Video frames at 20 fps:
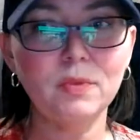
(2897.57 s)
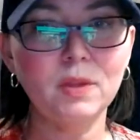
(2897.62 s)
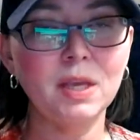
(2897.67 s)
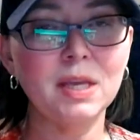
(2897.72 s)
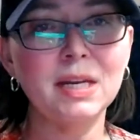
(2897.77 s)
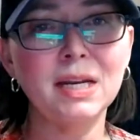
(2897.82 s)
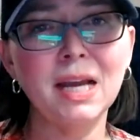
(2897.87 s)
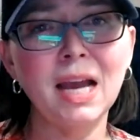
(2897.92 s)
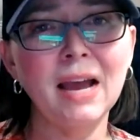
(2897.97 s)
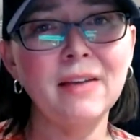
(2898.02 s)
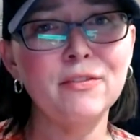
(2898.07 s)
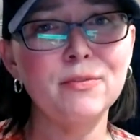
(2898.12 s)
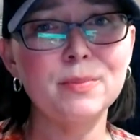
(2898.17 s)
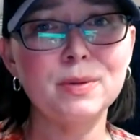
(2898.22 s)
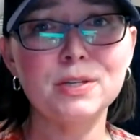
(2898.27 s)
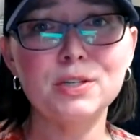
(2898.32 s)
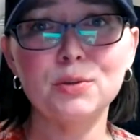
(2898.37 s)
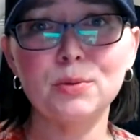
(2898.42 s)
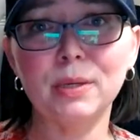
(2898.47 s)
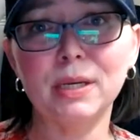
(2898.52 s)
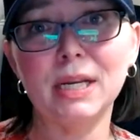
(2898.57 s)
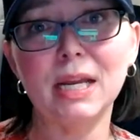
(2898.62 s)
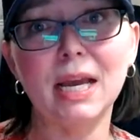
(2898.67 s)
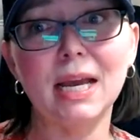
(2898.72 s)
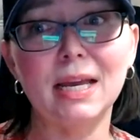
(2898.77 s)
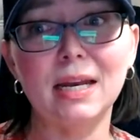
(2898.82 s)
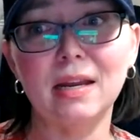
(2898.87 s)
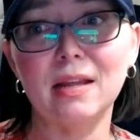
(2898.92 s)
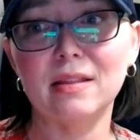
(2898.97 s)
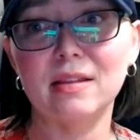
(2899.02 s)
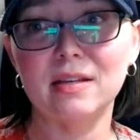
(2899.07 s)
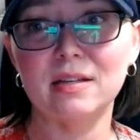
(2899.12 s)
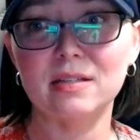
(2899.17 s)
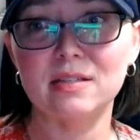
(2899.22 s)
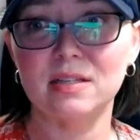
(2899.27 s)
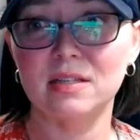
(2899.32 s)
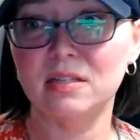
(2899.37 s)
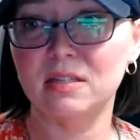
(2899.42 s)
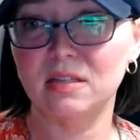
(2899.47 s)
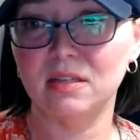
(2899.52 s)
I haven't been doing anything
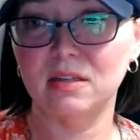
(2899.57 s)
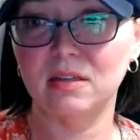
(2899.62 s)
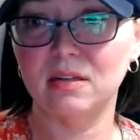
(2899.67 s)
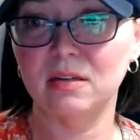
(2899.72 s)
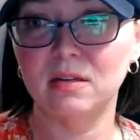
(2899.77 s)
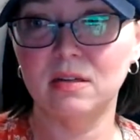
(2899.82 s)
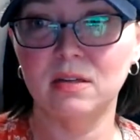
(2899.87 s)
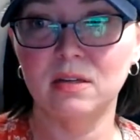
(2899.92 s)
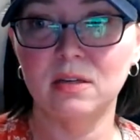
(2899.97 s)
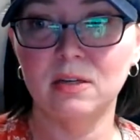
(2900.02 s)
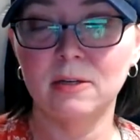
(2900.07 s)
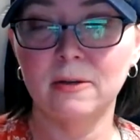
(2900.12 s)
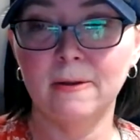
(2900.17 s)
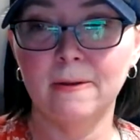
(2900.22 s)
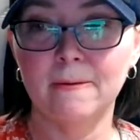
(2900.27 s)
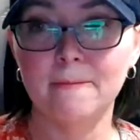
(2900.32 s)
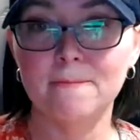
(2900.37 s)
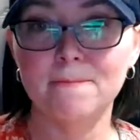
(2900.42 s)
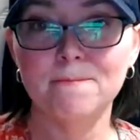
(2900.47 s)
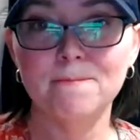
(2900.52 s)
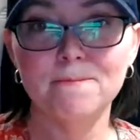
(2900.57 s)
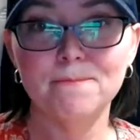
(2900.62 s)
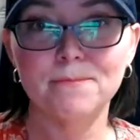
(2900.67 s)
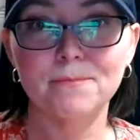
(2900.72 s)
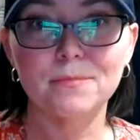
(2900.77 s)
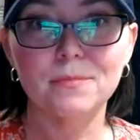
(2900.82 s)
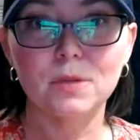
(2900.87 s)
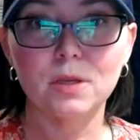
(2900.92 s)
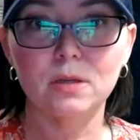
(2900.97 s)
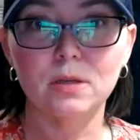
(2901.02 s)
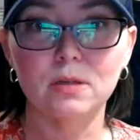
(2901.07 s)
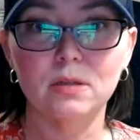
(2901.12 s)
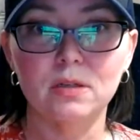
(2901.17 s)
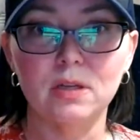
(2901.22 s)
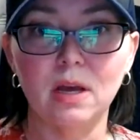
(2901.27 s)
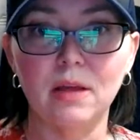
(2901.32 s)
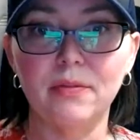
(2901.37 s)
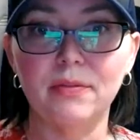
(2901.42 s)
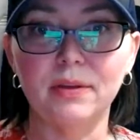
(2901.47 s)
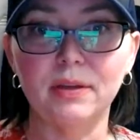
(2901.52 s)
scented.
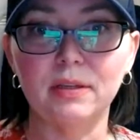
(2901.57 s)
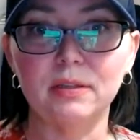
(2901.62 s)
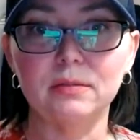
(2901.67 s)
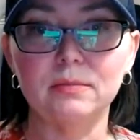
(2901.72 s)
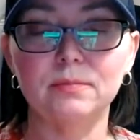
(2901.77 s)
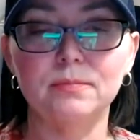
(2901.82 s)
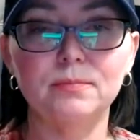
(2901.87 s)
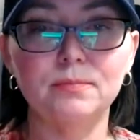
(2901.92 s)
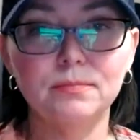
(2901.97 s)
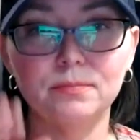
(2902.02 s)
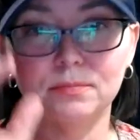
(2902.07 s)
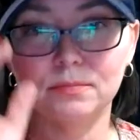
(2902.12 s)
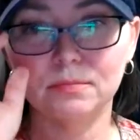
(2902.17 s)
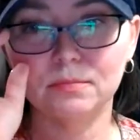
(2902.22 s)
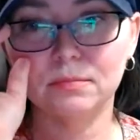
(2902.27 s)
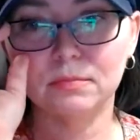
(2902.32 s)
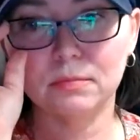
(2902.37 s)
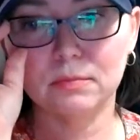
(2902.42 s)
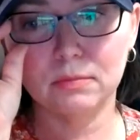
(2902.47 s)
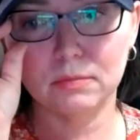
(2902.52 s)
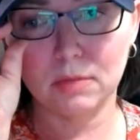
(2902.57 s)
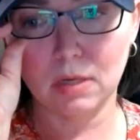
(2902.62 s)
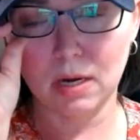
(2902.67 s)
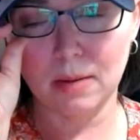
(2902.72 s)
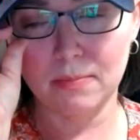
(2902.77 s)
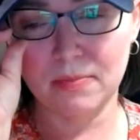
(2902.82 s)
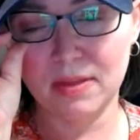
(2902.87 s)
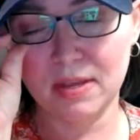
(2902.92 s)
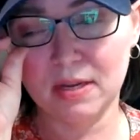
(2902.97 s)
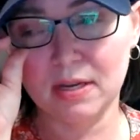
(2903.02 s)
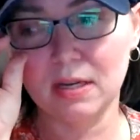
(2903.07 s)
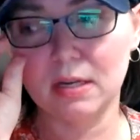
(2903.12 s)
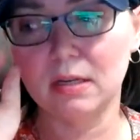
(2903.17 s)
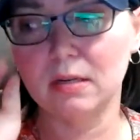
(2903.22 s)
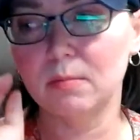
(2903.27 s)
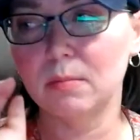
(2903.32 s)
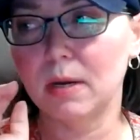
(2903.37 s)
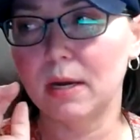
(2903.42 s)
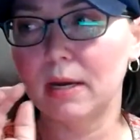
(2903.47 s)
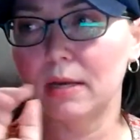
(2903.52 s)
Nothing. I'm
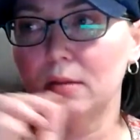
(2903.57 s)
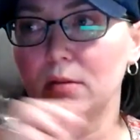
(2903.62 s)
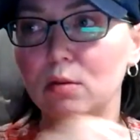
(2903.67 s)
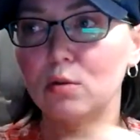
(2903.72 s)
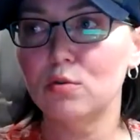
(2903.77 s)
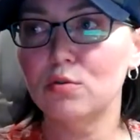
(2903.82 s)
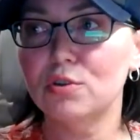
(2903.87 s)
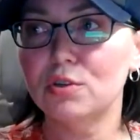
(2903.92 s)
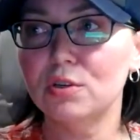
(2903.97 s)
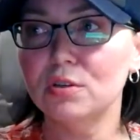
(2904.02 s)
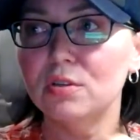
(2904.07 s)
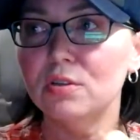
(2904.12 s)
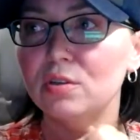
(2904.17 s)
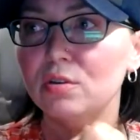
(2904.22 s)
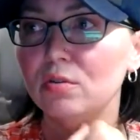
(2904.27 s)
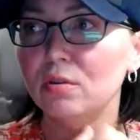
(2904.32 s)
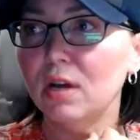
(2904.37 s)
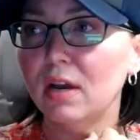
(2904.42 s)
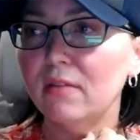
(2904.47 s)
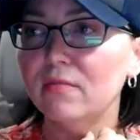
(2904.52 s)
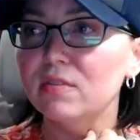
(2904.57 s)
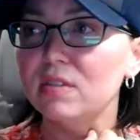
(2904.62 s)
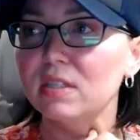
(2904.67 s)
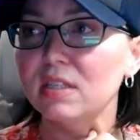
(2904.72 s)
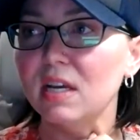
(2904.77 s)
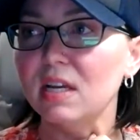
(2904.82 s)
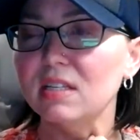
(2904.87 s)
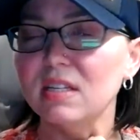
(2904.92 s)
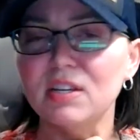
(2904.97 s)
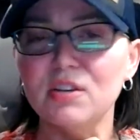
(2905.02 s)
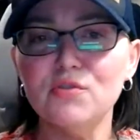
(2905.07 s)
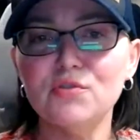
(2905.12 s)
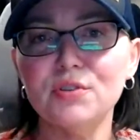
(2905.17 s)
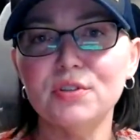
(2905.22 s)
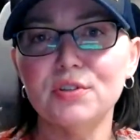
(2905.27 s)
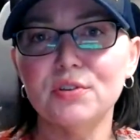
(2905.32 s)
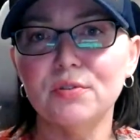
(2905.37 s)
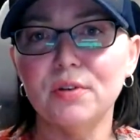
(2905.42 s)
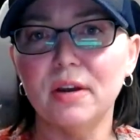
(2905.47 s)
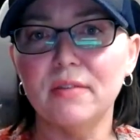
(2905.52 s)
thinking my lotions don't have scent. I usually
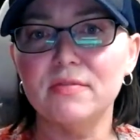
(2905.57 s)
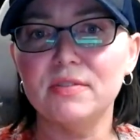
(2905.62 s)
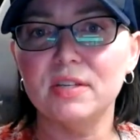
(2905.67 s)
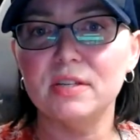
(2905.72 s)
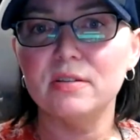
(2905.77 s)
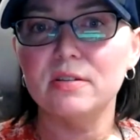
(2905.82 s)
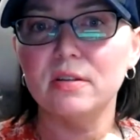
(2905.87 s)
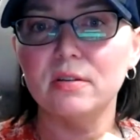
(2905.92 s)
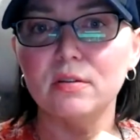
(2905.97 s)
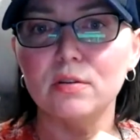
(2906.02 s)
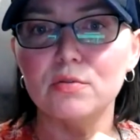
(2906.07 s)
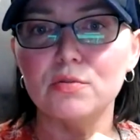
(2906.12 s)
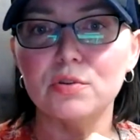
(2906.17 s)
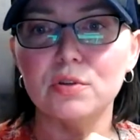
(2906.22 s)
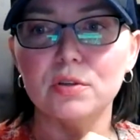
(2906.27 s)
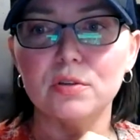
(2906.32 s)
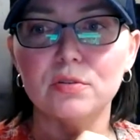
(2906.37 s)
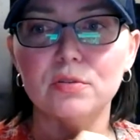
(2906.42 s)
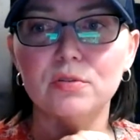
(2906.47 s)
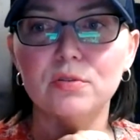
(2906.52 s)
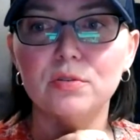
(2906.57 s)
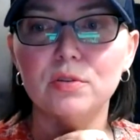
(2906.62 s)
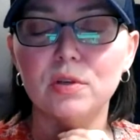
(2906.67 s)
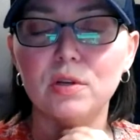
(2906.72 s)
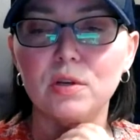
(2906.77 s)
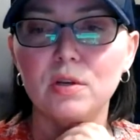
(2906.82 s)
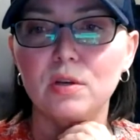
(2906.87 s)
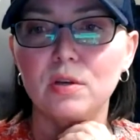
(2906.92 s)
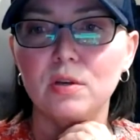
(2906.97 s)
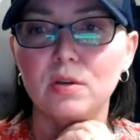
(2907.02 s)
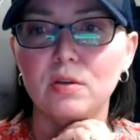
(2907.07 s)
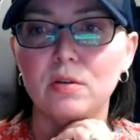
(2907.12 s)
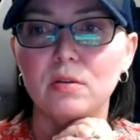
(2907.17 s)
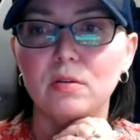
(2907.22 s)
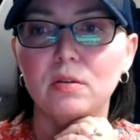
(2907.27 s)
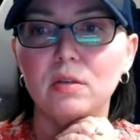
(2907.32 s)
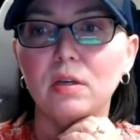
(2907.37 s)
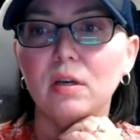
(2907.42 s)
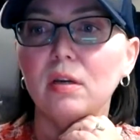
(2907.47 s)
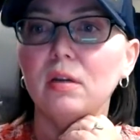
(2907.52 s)
don't have scented lotions.
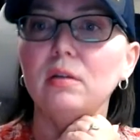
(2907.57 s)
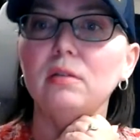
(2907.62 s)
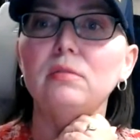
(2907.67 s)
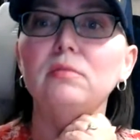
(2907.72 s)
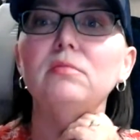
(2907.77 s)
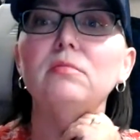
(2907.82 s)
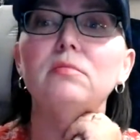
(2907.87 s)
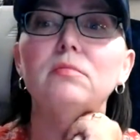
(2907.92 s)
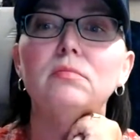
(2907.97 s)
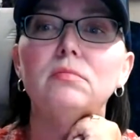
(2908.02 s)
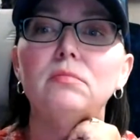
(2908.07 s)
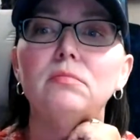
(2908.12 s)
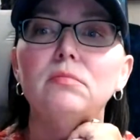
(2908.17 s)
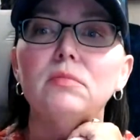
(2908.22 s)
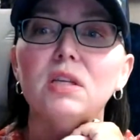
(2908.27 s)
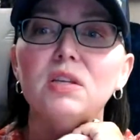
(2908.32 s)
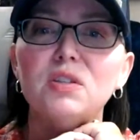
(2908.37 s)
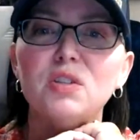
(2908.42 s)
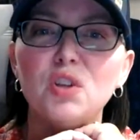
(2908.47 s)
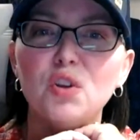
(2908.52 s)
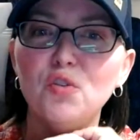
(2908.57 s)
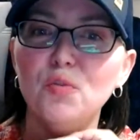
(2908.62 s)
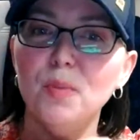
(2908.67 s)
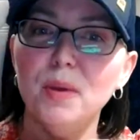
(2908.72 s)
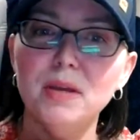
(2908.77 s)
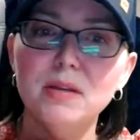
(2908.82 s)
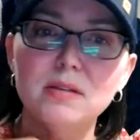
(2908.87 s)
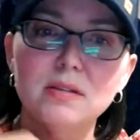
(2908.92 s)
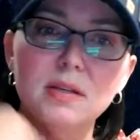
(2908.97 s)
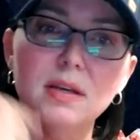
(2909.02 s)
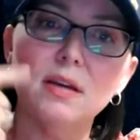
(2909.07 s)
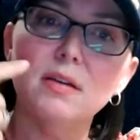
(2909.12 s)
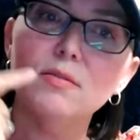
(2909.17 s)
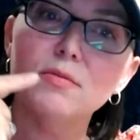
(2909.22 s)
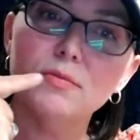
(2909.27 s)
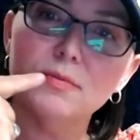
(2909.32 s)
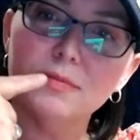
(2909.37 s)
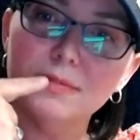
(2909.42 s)
Yeah. Does toothpaste count?